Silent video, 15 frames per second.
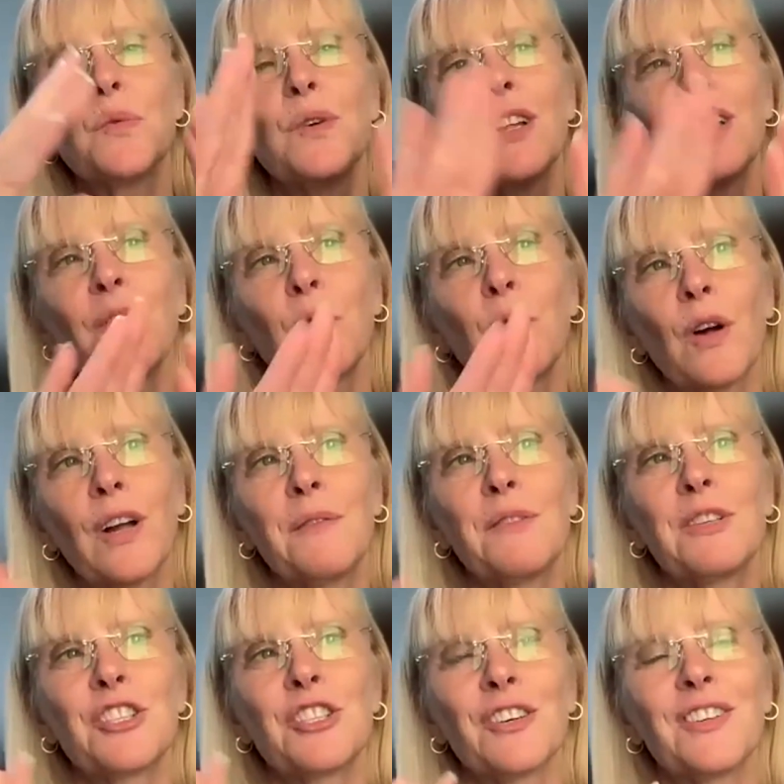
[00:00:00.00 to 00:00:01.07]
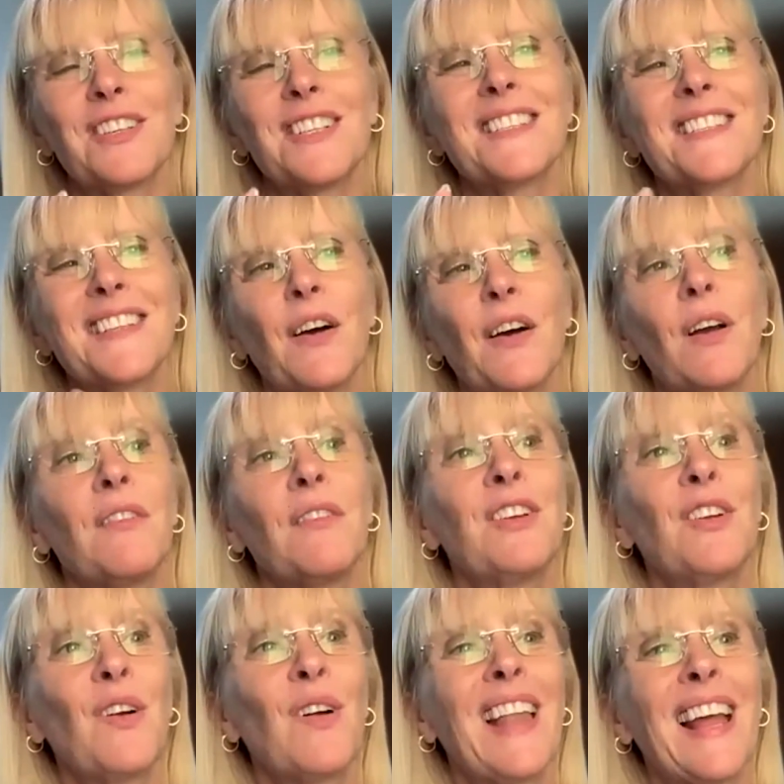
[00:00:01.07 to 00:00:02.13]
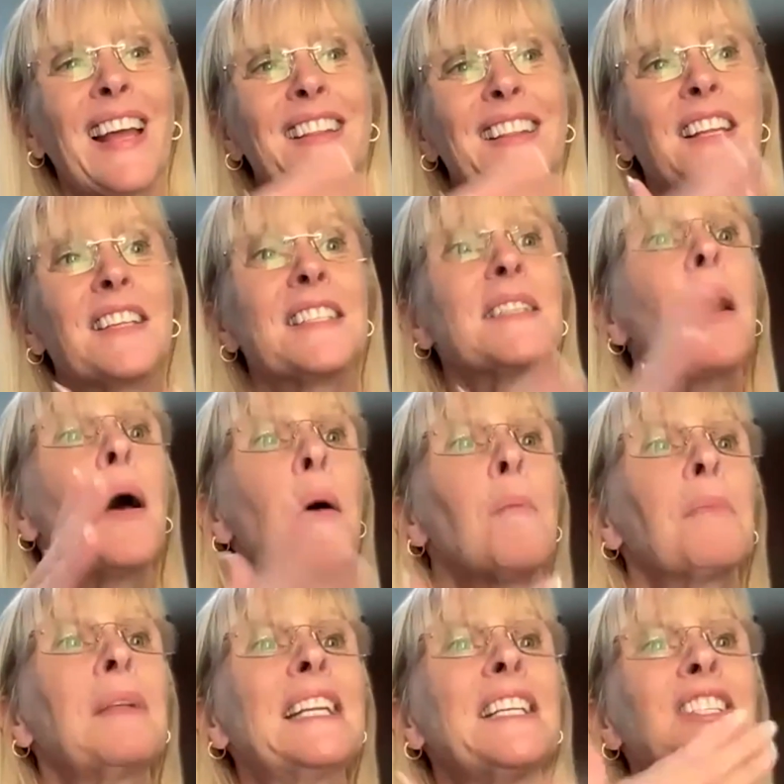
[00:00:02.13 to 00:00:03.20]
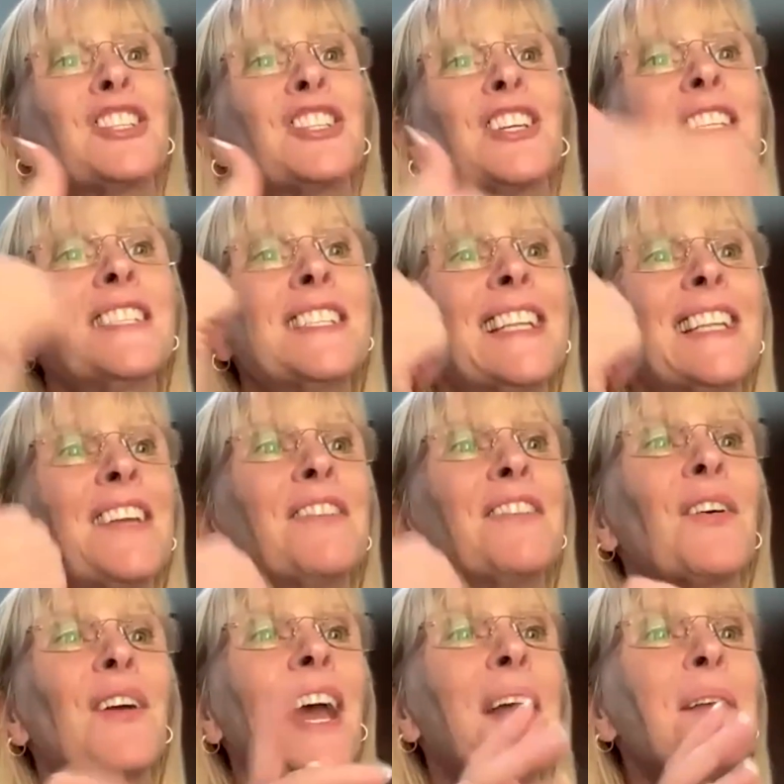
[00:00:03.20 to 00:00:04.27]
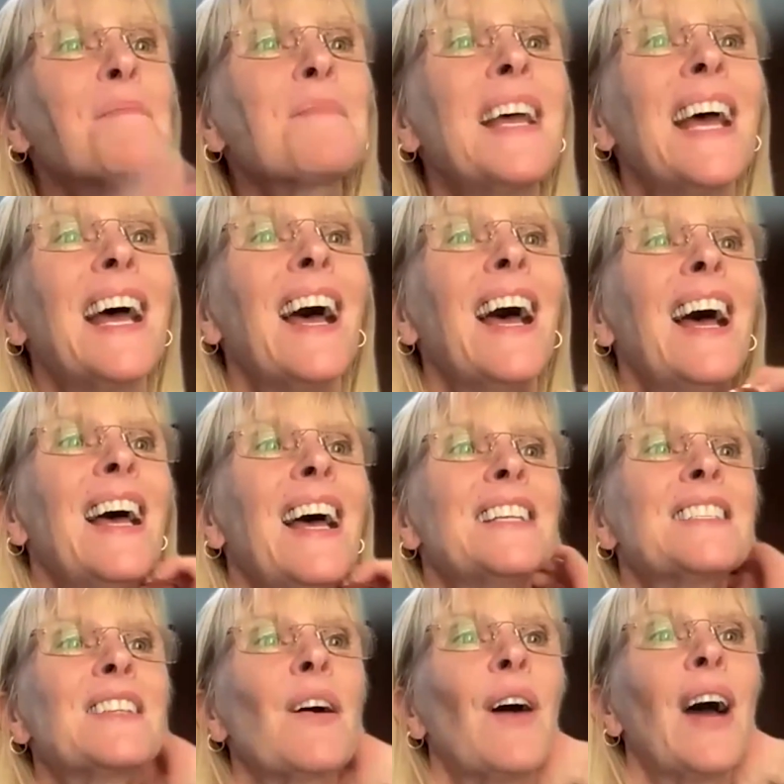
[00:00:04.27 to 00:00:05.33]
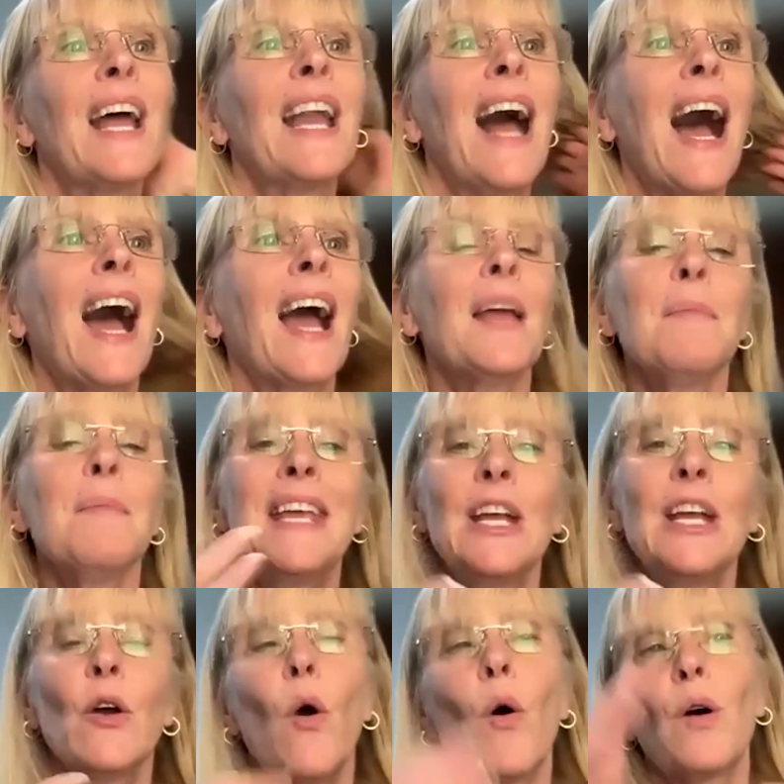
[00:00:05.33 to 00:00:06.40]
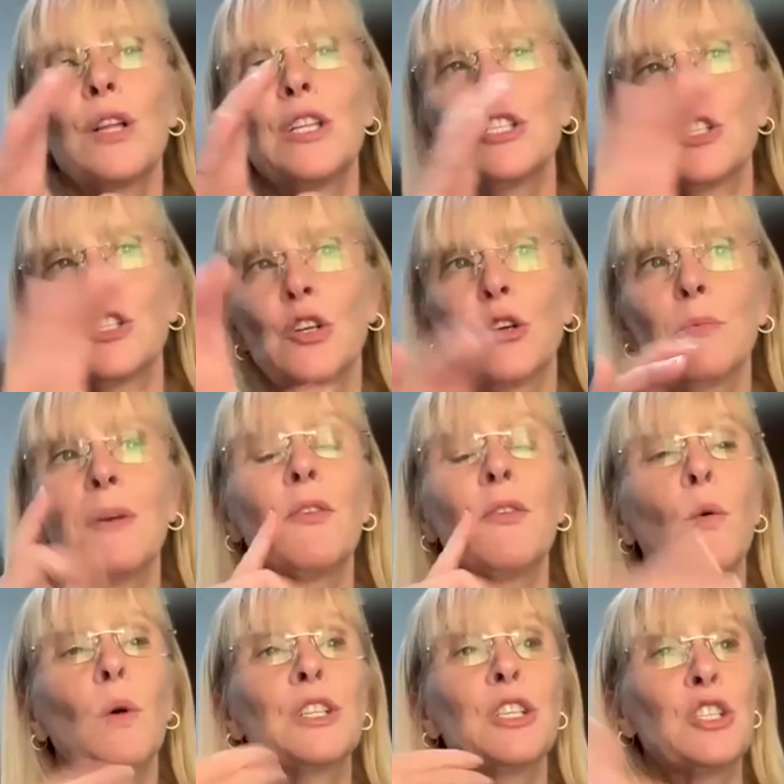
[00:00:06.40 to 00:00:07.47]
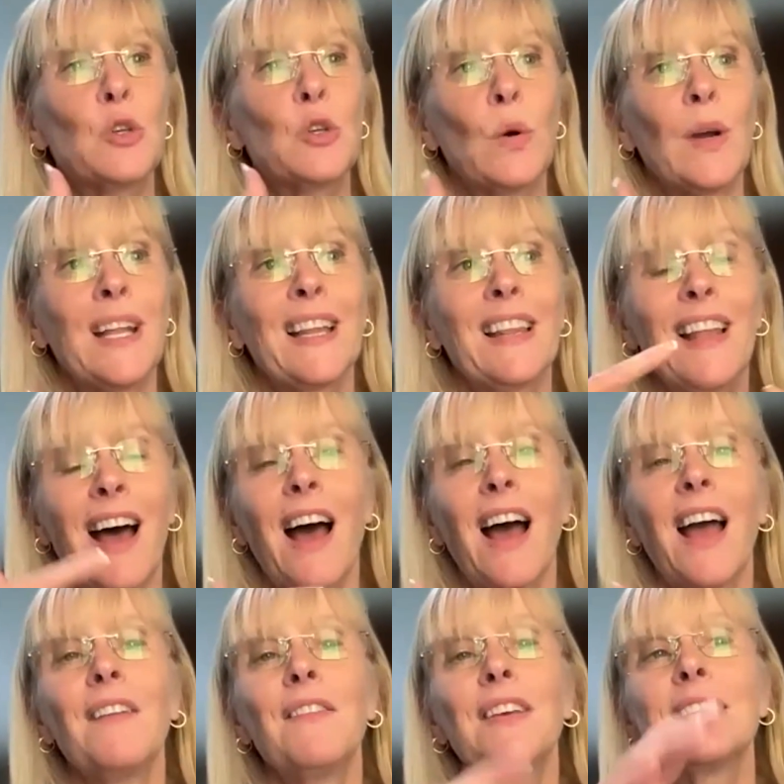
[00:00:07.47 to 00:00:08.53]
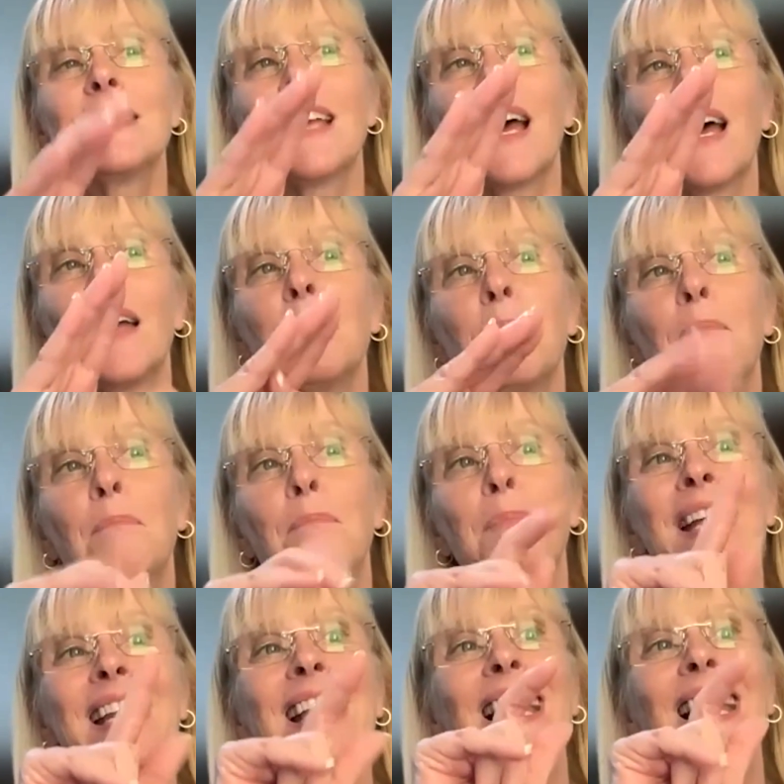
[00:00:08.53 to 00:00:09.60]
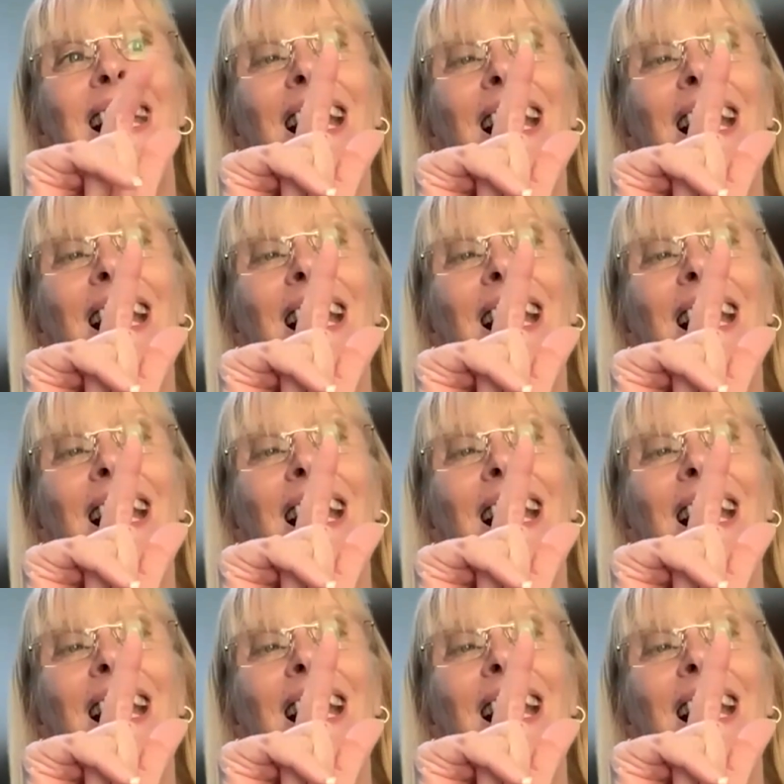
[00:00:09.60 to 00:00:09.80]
with working with children. So if you don't like this, please just leave, okay? So, and I am here on Zoom. If you want to join live, it's at bit.ly.asl